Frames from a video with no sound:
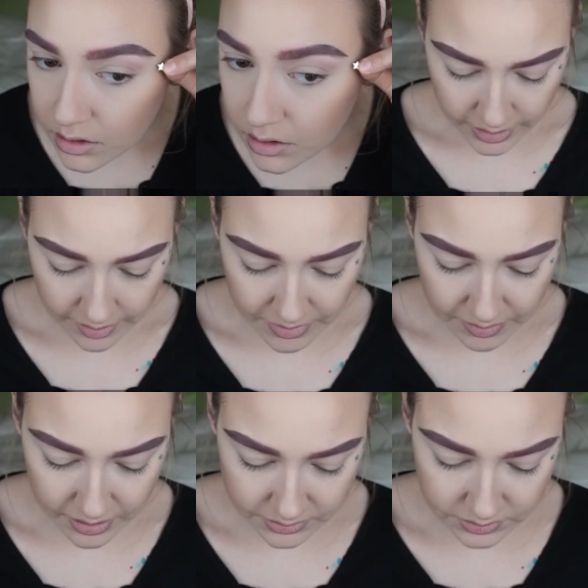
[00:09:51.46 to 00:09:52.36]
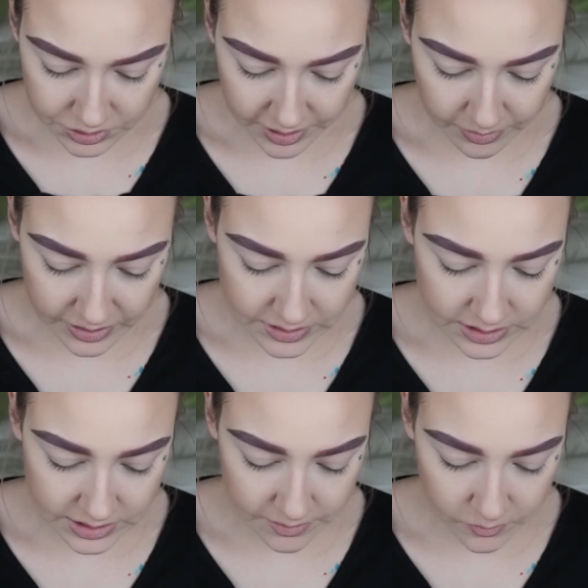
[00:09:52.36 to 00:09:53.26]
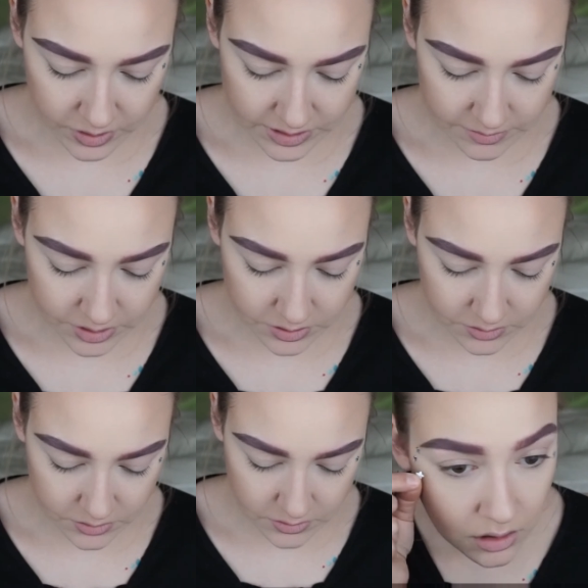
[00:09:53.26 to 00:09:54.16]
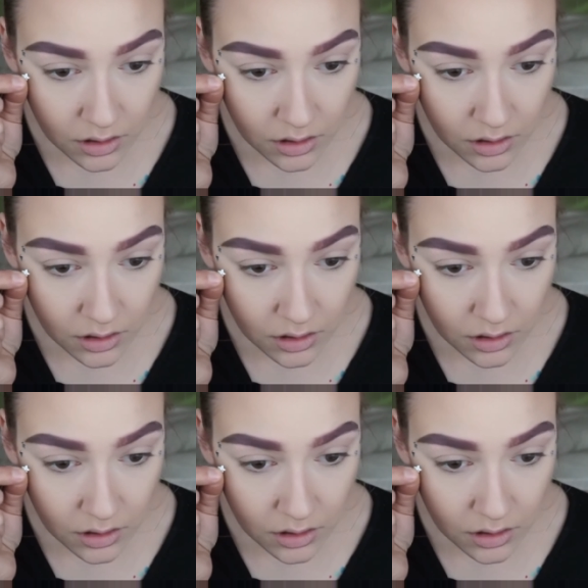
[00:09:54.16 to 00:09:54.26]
Okay, maybe I'll try and be somewhat symmetrical.